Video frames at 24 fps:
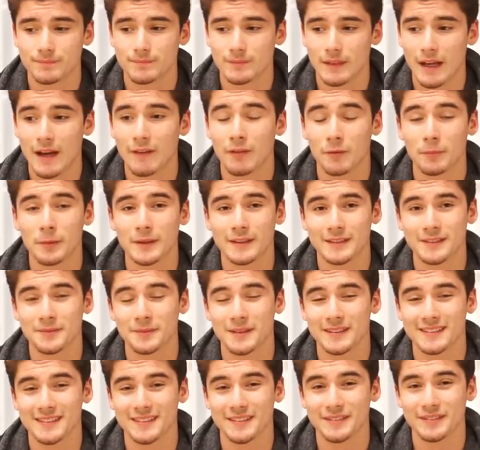have a place to
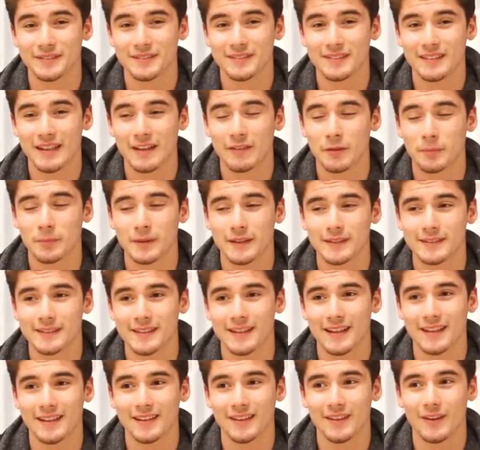myself, have a place
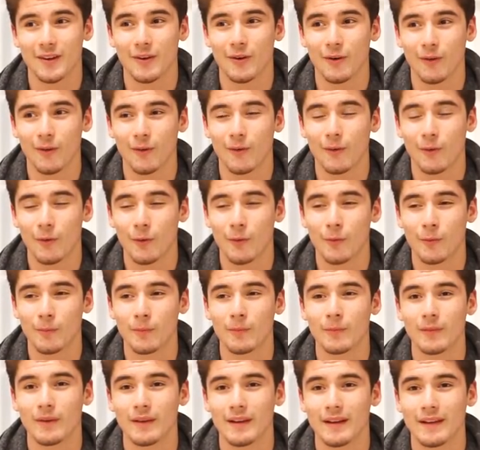that I could call
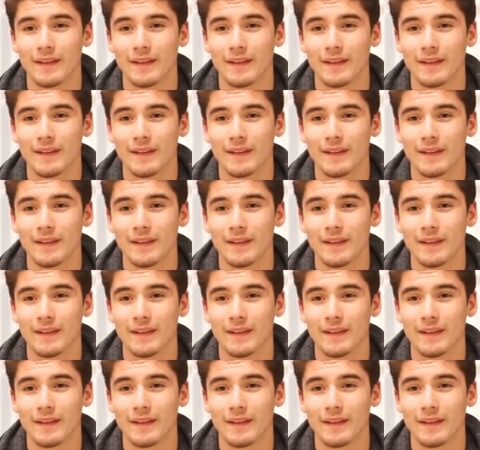home,